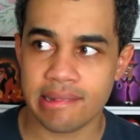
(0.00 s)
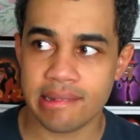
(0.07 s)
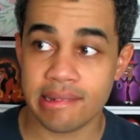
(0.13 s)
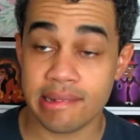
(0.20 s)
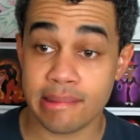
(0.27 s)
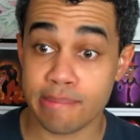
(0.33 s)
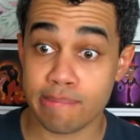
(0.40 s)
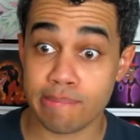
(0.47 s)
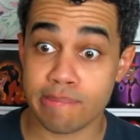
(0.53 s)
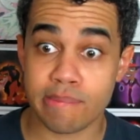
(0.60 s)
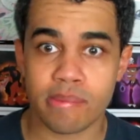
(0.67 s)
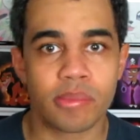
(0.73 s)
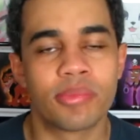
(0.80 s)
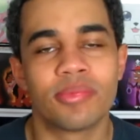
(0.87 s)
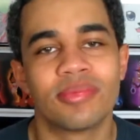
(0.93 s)
Nope.
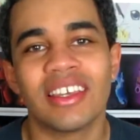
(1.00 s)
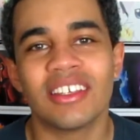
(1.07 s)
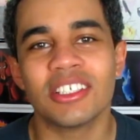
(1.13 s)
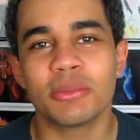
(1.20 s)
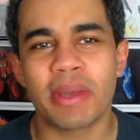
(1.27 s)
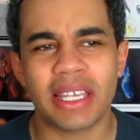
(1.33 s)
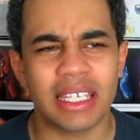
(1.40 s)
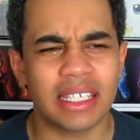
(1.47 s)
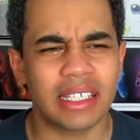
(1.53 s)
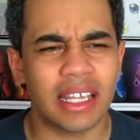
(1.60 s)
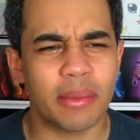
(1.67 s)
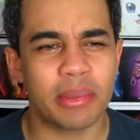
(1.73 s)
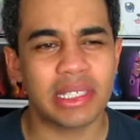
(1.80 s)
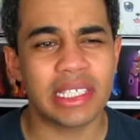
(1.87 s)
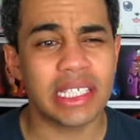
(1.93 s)
It was back in, I
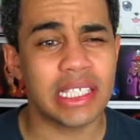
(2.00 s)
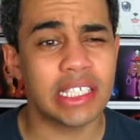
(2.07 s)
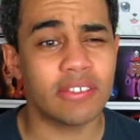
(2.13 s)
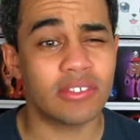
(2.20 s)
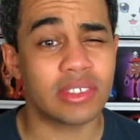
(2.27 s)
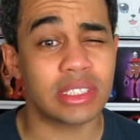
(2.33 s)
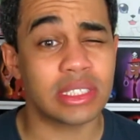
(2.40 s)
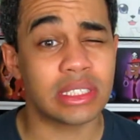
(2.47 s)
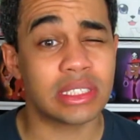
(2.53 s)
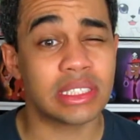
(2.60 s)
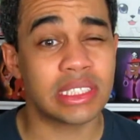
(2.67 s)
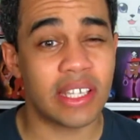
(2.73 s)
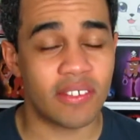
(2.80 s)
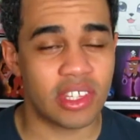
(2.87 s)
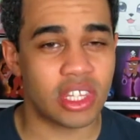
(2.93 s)
believe,
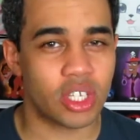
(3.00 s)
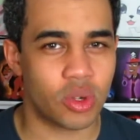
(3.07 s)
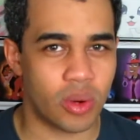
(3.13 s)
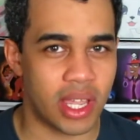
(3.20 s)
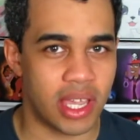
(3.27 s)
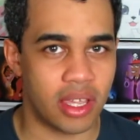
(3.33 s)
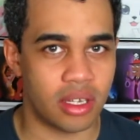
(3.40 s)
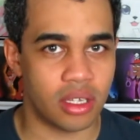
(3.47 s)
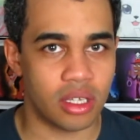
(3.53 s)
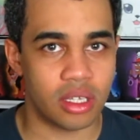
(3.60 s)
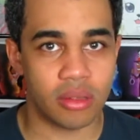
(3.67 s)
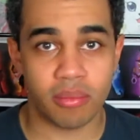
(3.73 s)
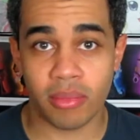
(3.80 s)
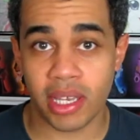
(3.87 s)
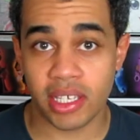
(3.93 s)
7th grade.
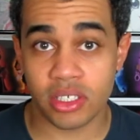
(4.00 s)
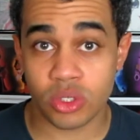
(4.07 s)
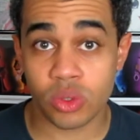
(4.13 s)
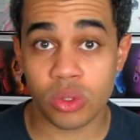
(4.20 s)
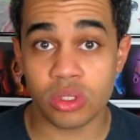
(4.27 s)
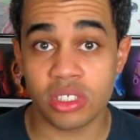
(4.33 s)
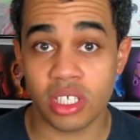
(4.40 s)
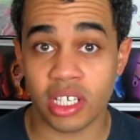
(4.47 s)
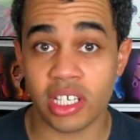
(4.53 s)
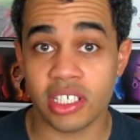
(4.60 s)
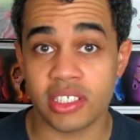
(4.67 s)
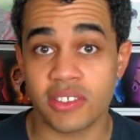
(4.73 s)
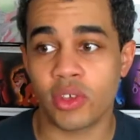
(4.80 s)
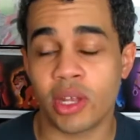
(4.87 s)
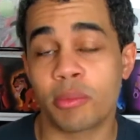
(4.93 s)
My school took
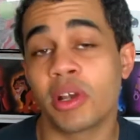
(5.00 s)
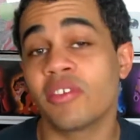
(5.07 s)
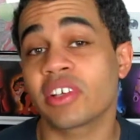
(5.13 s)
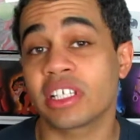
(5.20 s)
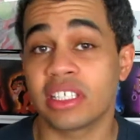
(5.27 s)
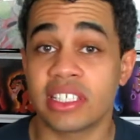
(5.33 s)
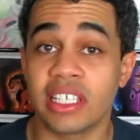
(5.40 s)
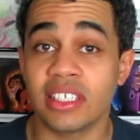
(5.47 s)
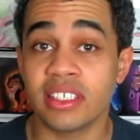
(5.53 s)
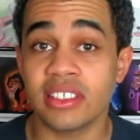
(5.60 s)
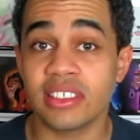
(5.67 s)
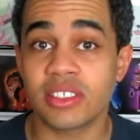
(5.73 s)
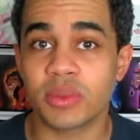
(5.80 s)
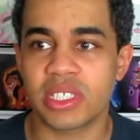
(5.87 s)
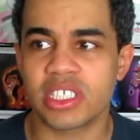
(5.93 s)
us, we had perfect
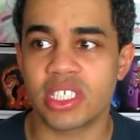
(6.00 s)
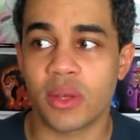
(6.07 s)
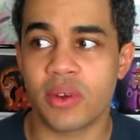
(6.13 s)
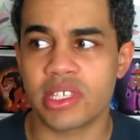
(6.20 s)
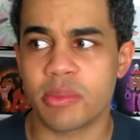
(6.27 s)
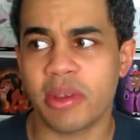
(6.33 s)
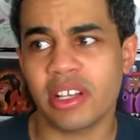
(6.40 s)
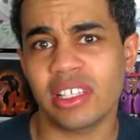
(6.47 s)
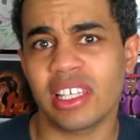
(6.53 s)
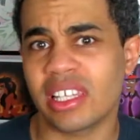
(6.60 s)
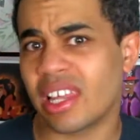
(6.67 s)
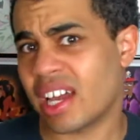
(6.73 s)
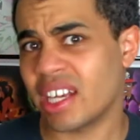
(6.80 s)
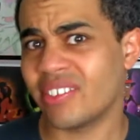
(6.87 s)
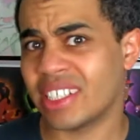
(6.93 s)
attendance, which there was apparently a
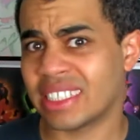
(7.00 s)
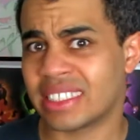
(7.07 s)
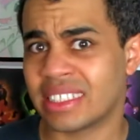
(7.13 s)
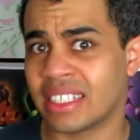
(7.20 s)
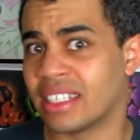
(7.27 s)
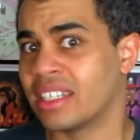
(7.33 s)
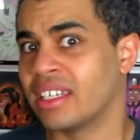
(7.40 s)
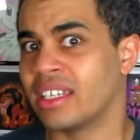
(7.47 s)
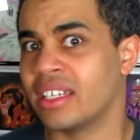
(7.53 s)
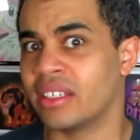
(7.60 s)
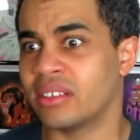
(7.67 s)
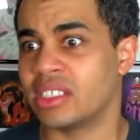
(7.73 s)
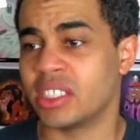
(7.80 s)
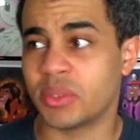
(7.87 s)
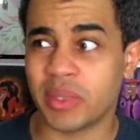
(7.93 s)
lot of us,
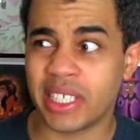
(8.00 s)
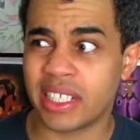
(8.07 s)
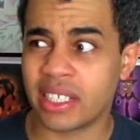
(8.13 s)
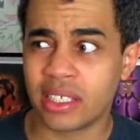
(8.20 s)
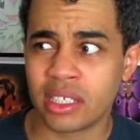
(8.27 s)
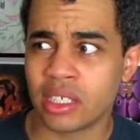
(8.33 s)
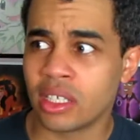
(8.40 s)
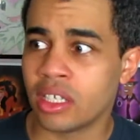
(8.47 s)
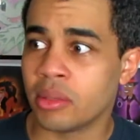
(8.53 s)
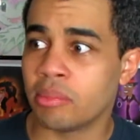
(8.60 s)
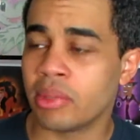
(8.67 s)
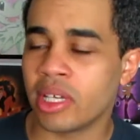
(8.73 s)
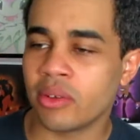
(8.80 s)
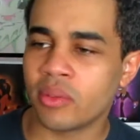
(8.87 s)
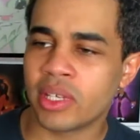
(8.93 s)
which is weird.
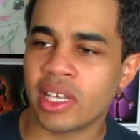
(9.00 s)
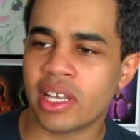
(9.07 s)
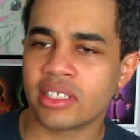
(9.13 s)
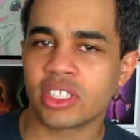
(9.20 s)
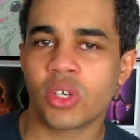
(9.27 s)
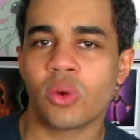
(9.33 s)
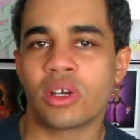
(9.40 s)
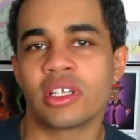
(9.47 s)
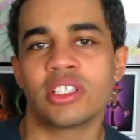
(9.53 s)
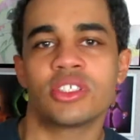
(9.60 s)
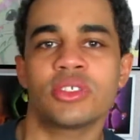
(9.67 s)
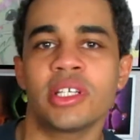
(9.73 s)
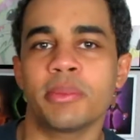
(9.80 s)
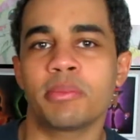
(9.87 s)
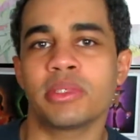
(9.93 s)
But we got to go on a
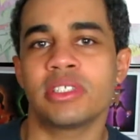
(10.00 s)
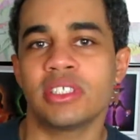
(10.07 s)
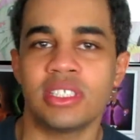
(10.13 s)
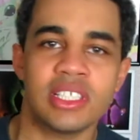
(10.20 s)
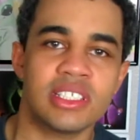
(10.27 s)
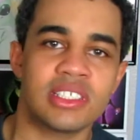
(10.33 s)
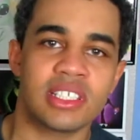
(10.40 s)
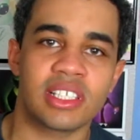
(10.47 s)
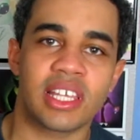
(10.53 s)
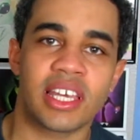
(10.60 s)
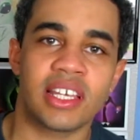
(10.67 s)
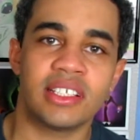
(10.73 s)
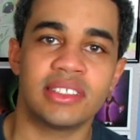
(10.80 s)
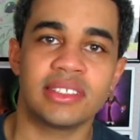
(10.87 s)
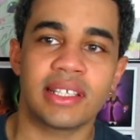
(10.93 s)
trip to
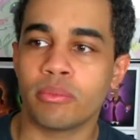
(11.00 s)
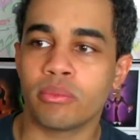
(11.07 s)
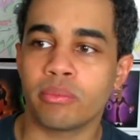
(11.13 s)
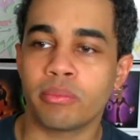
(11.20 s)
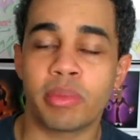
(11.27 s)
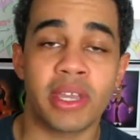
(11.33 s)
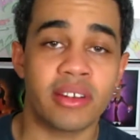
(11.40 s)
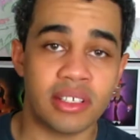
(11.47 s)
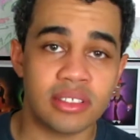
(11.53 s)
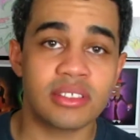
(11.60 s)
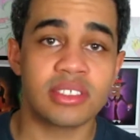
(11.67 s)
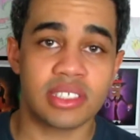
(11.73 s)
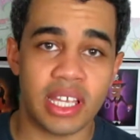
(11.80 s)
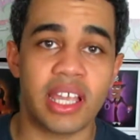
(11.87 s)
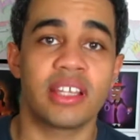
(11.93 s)
Disneyland. Parents
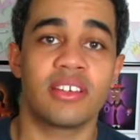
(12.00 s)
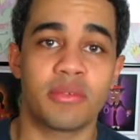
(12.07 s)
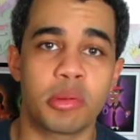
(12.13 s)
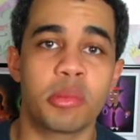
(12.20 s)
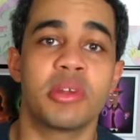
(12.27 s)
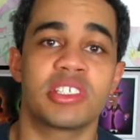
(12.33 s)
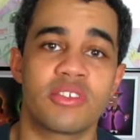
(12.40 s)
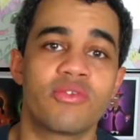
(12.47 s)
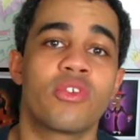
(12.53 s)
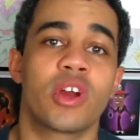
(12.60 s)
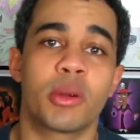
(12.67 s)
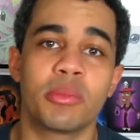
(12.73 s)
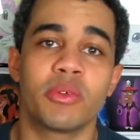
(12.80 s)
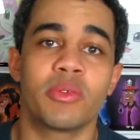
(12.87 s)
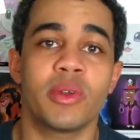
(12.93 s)
signed a permission
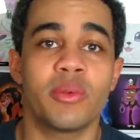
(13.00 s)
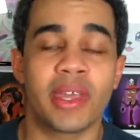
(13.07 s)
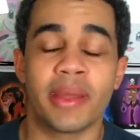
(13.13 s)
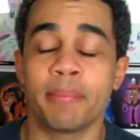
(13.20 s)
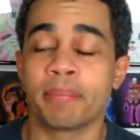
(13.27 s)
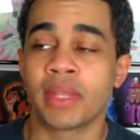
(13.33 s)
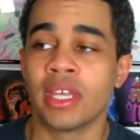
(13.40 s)
form and we went.